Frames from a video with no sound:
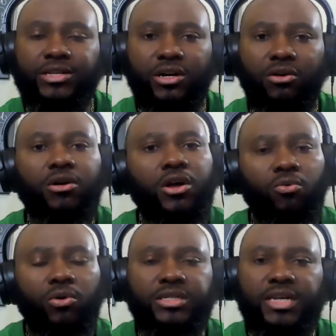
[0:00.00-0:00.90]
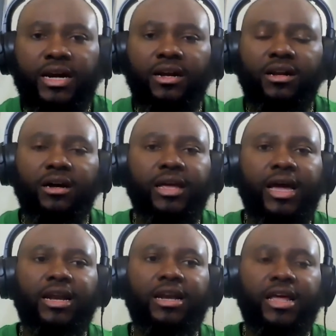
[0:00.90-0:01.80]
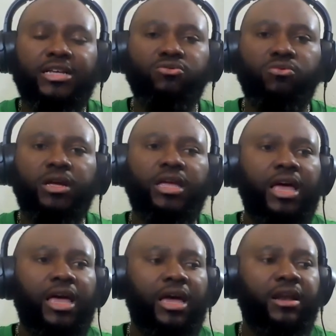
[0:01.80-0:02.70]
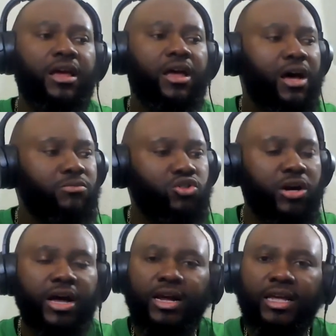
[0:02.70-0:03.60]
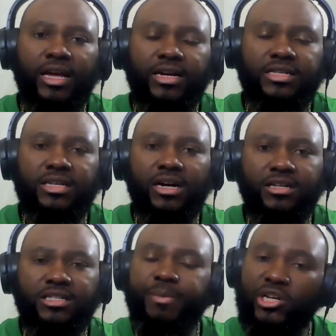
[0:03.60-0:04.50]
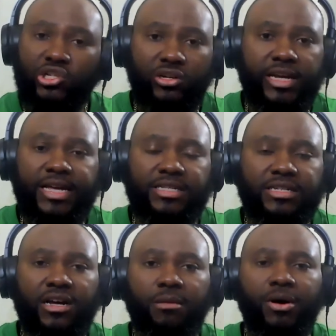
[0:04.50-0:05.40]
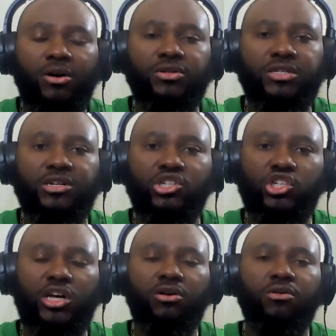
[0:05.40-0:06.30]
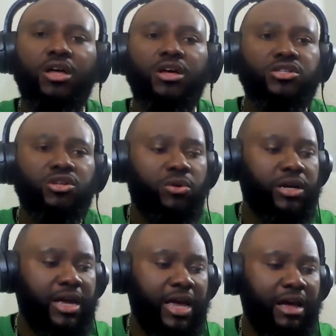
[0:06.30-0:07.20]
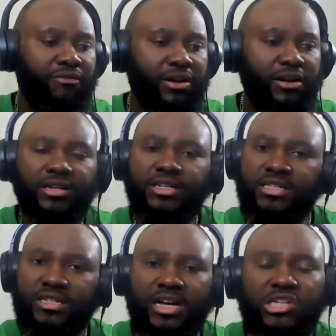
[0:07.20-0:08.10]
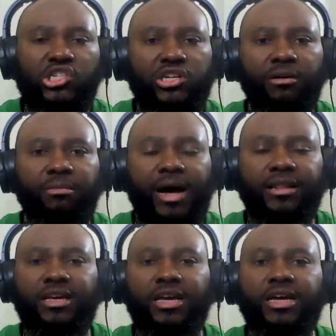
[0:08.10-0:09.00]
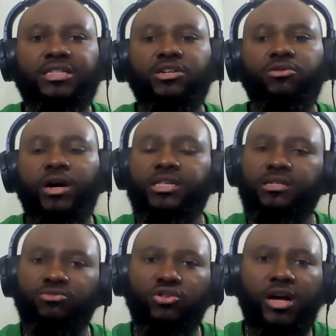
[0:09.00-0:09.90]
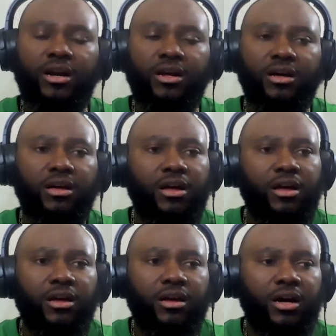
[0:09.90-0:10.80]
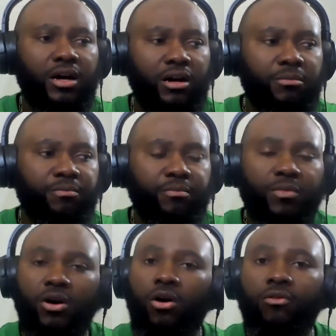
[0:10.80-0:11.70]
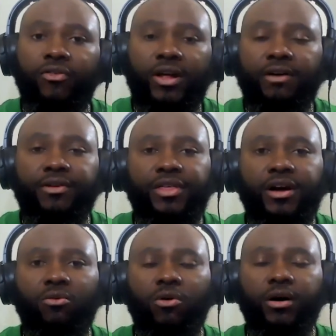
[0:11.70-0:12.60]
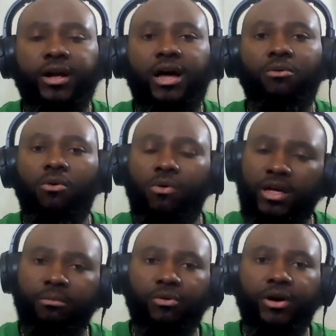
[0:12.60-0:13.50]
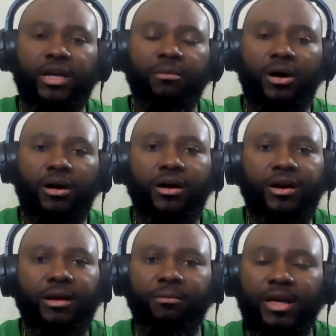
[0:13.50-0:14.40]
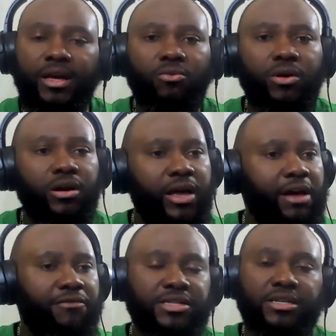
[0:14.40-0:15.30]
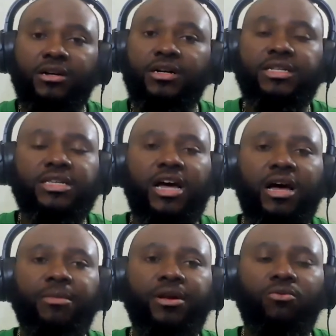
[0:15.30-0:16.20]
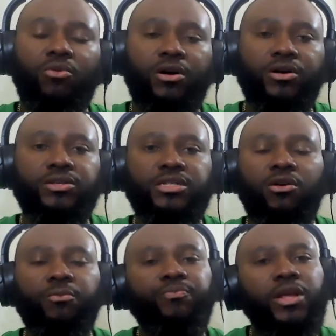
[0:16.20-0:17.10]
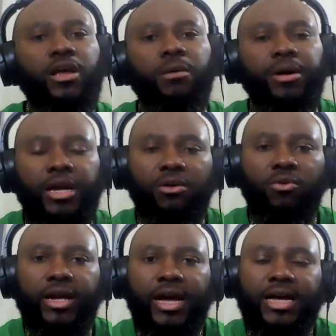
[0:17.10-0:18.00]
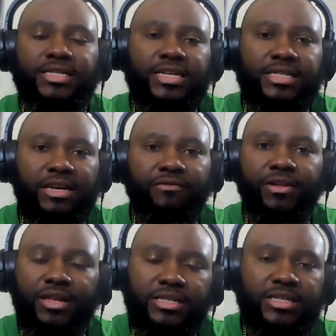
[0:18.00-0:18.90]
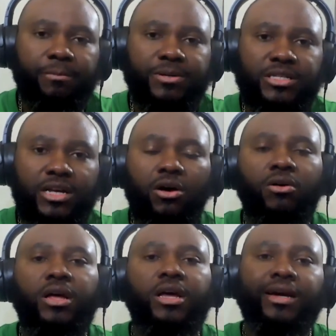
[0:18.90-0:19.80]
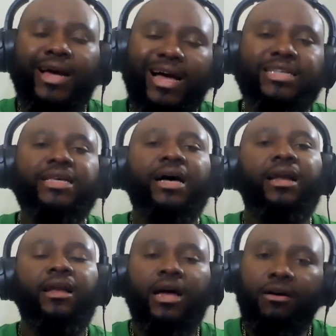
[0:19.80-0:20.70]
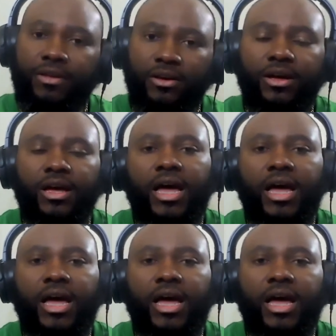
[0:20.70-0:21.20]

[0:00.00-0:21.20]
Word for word: So we'll take a look at it next week. And I'm trying to get us a special guest to come on to the show so we can have a little discussion about the Antichrist. I'm trying to, um, hopefully, everything will work out. We can bring him on, and man, we're going to have us a good time in the Word. So, but anyway, guys, that's it for this episode. Guys, I love you.